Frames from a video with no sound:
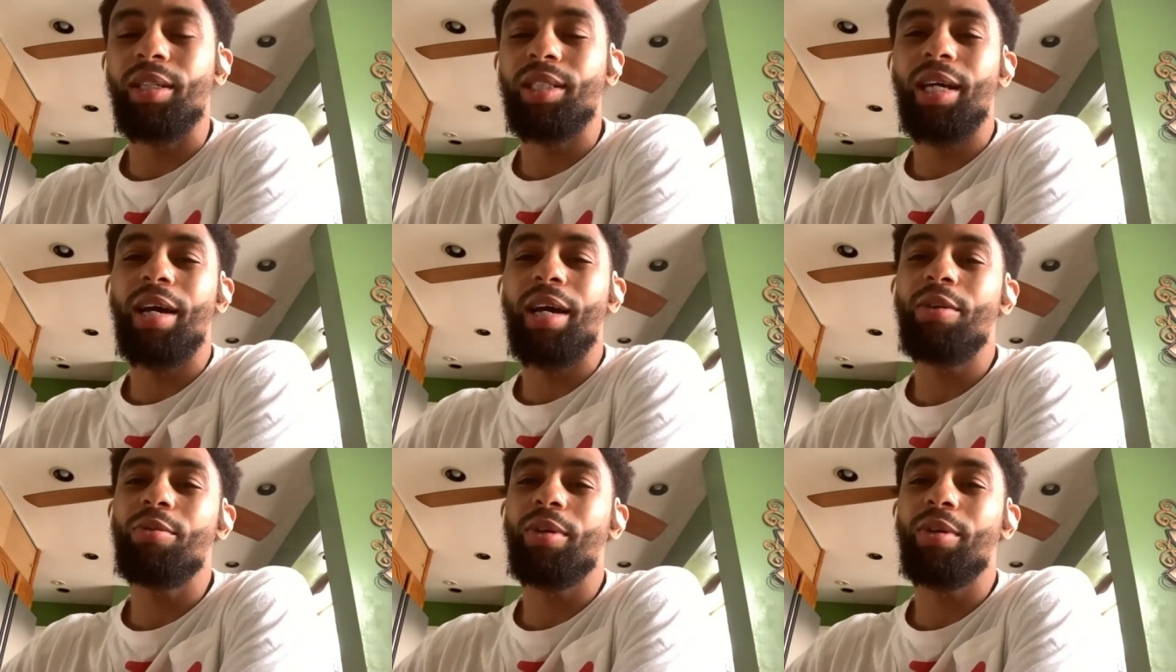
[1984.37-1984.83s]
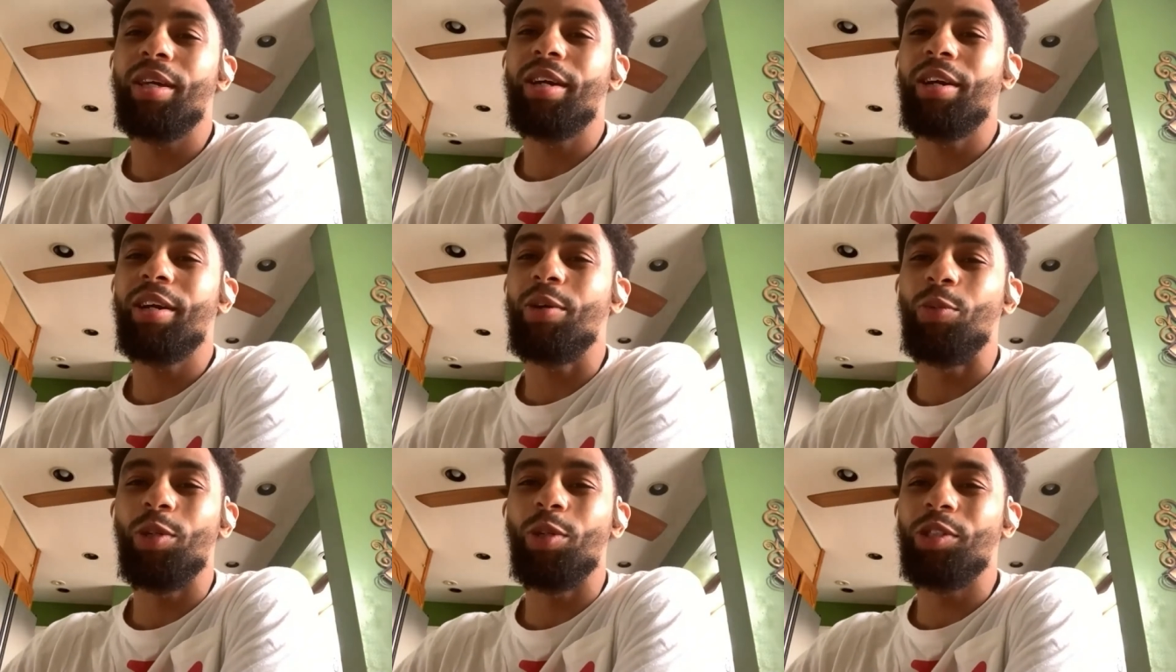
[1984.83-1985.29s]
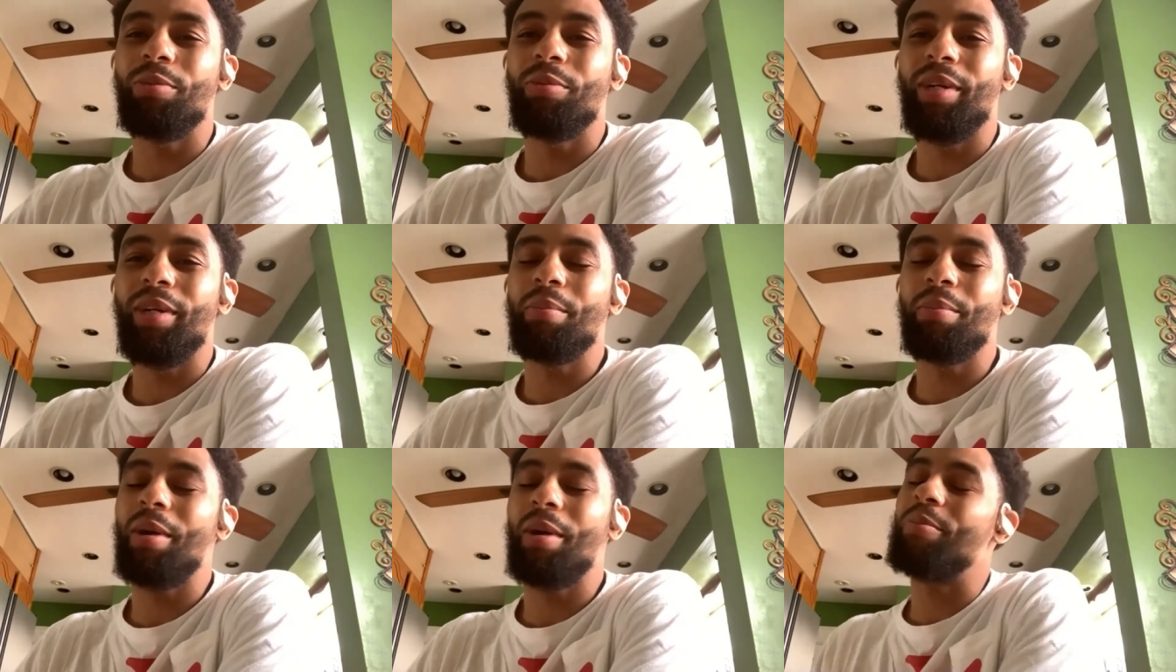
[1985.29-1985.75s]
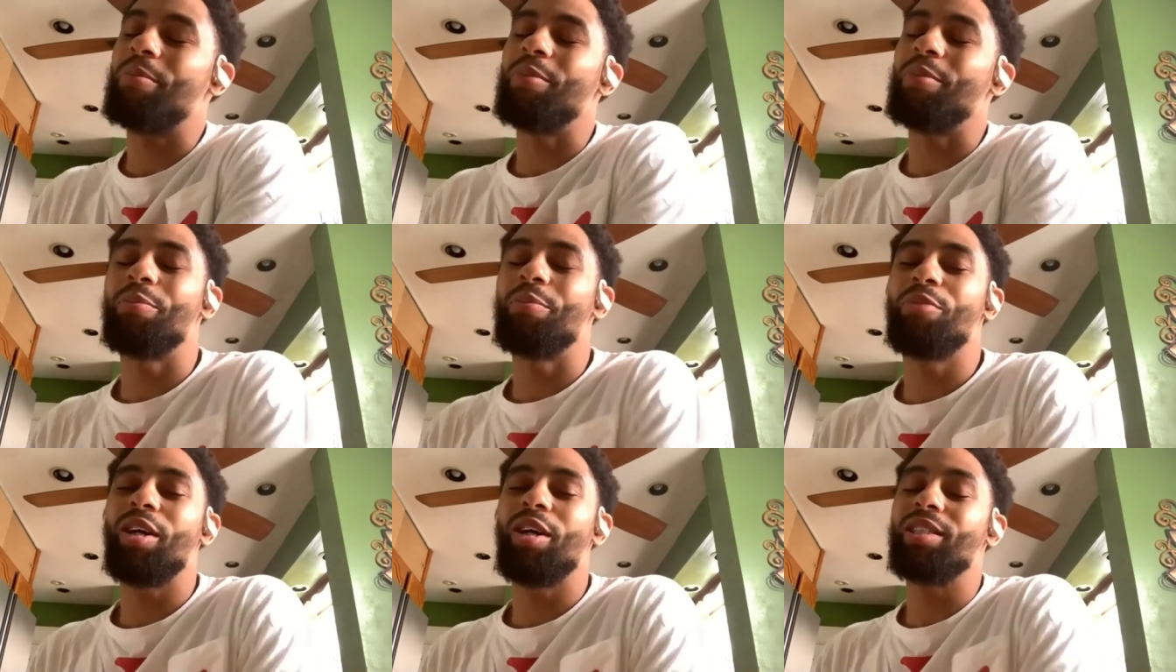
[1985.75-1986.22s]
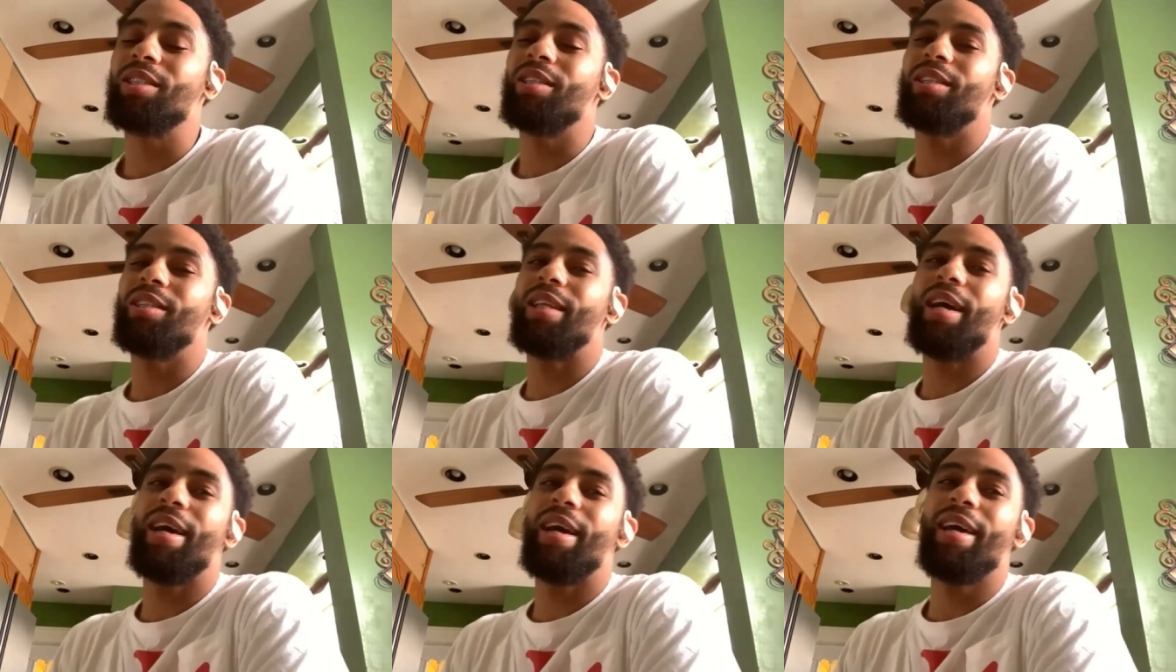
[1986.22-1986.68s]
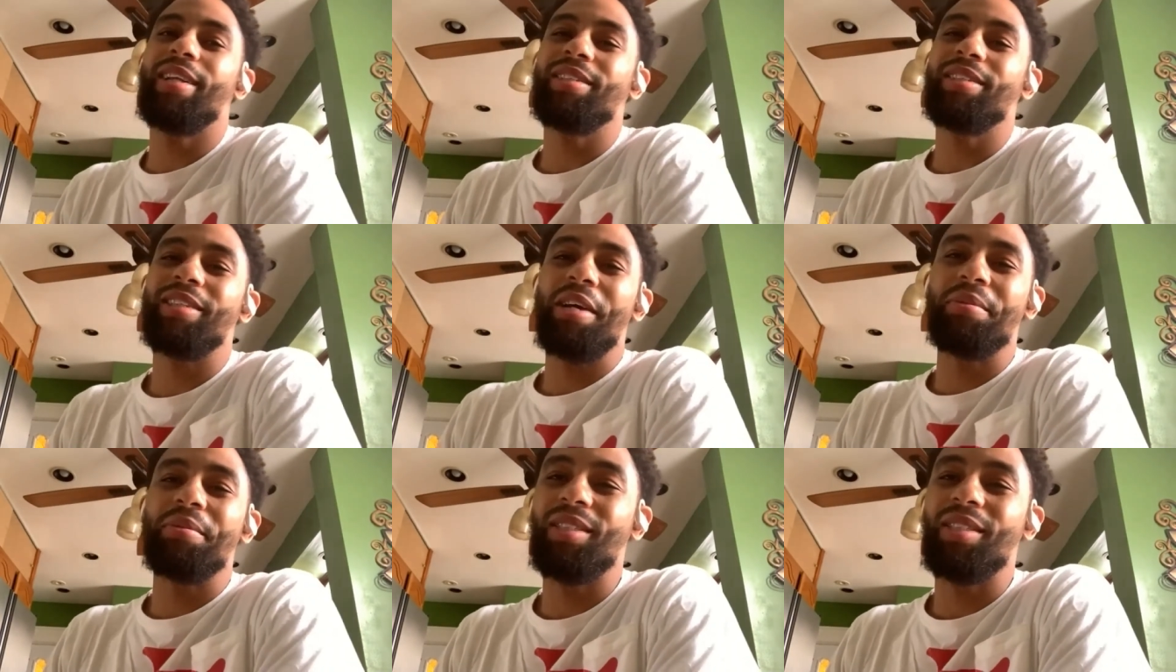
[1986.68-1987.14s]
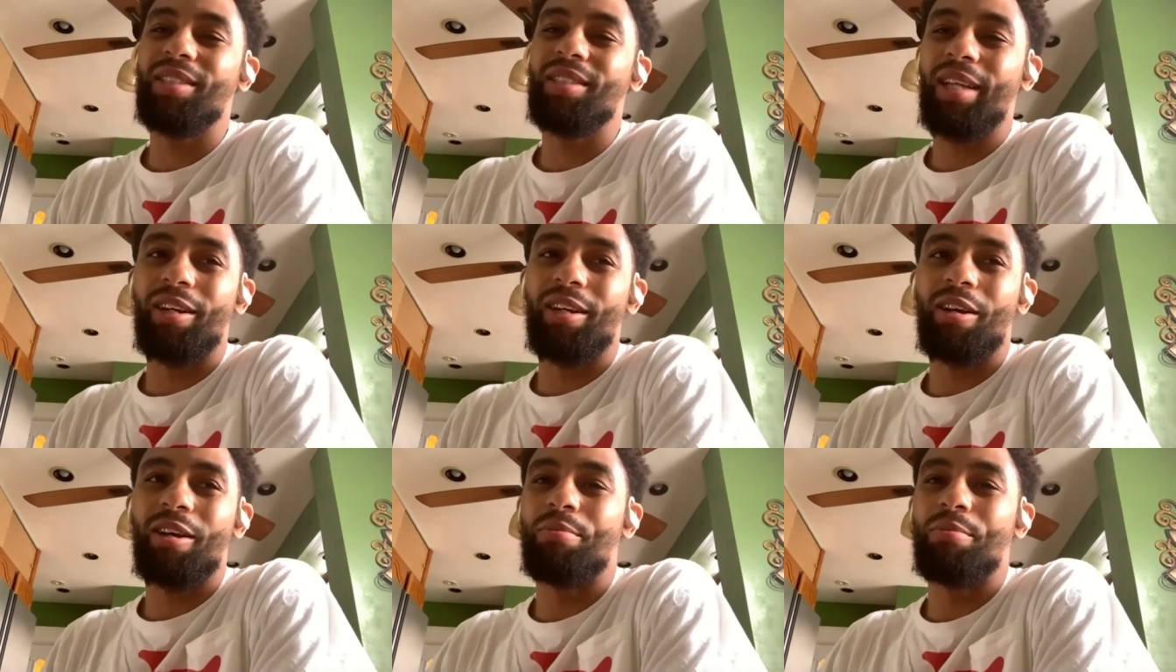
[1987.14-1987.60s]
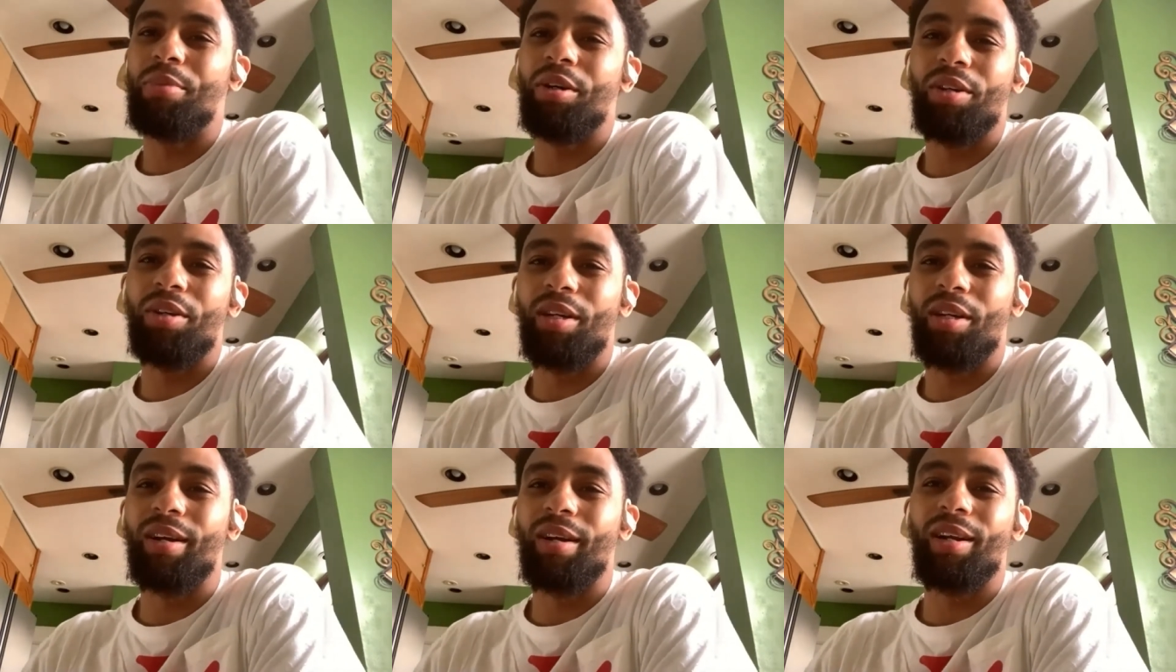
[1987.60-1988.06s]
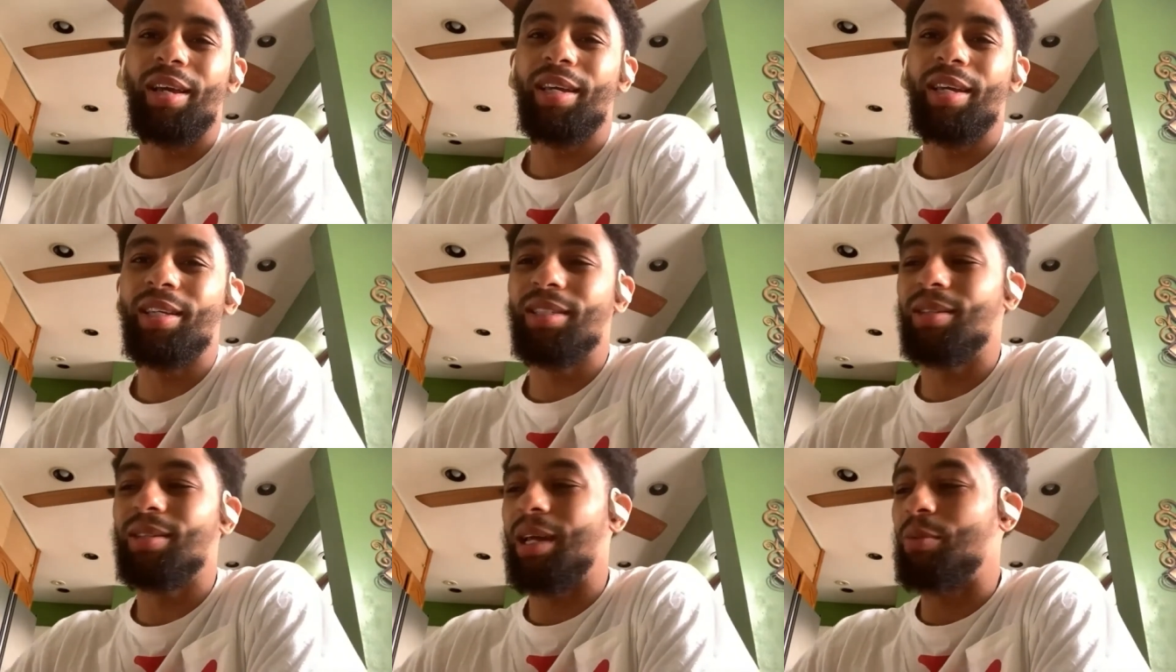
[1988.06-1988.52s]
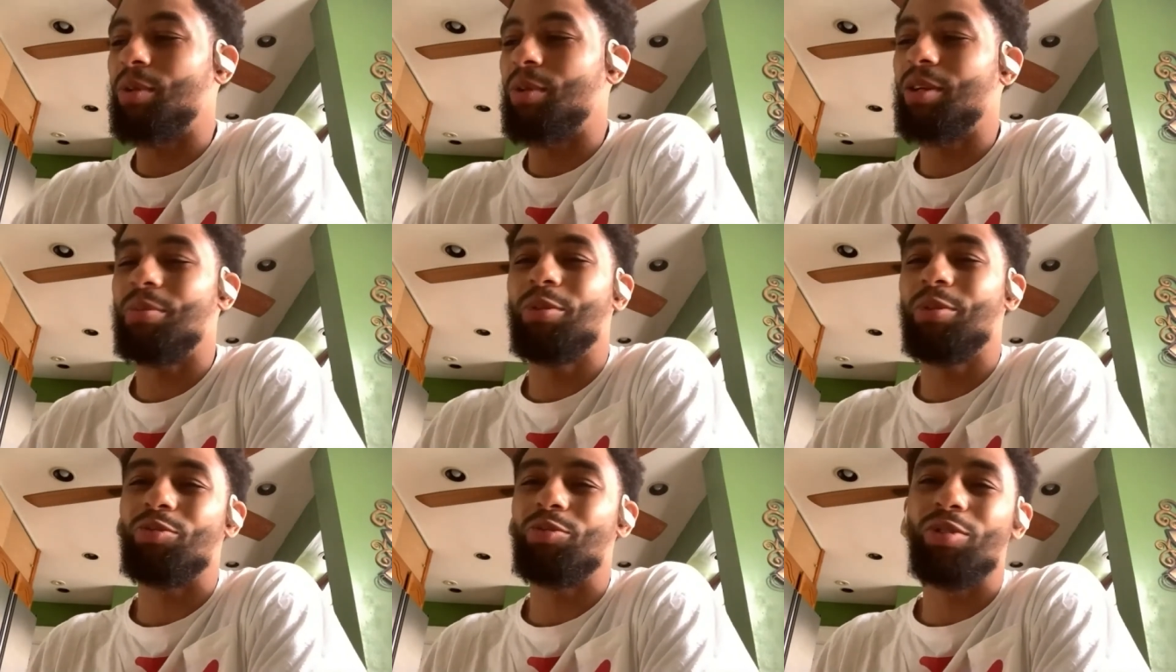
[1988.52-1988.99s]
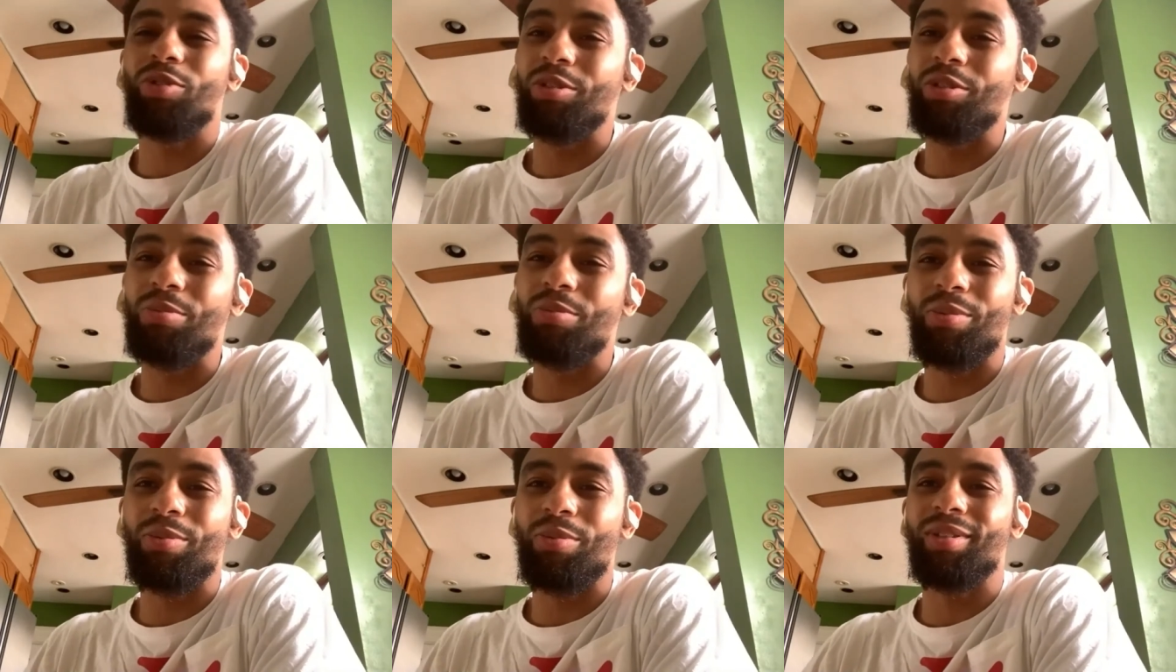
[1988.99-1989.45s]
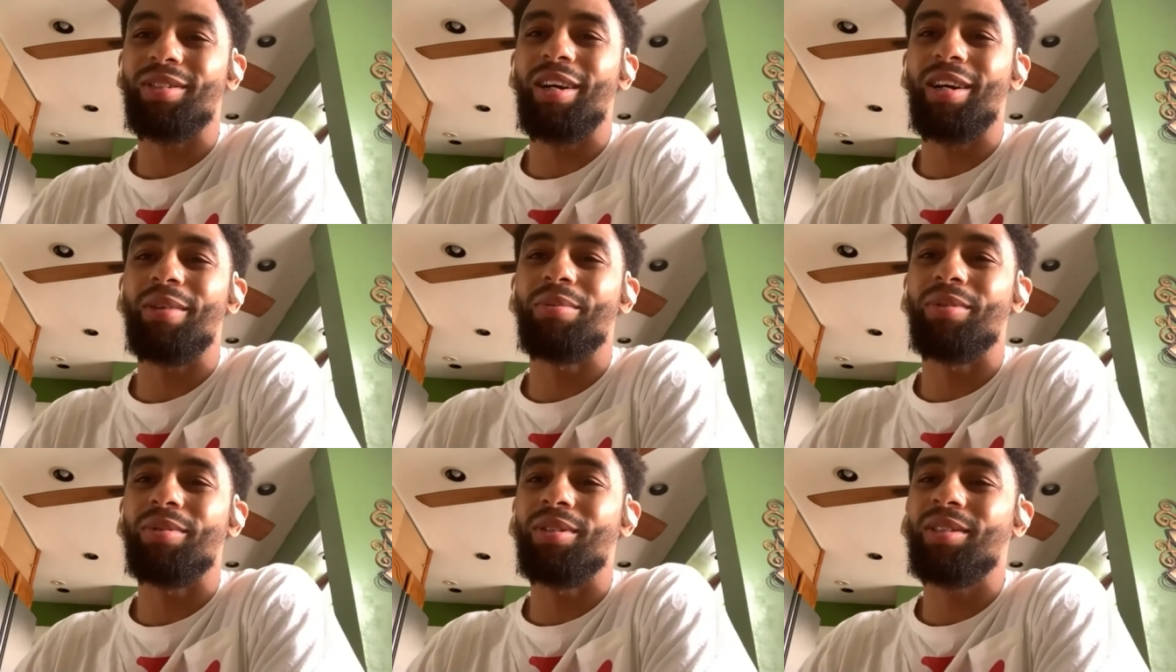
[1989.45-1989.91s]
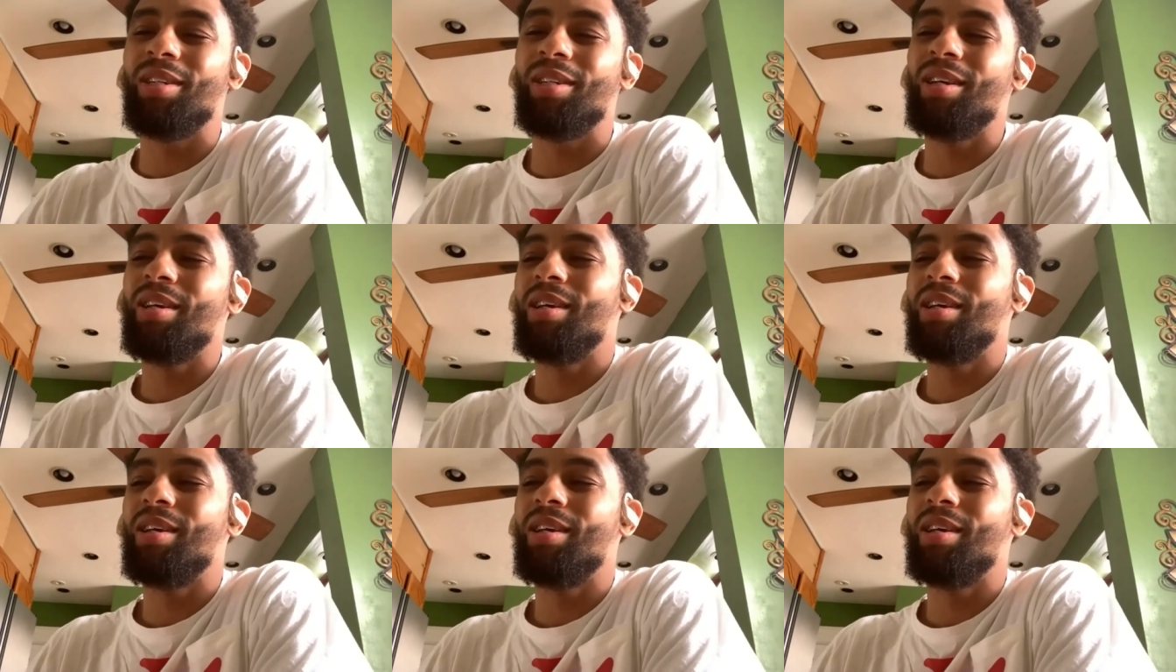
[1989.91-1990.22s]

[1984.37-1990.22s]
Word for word: He's like, I don't care what you're making. The president that I had in Cyprus, he's like a billionaire. Like, he's like one of the most richest people in Cyprus.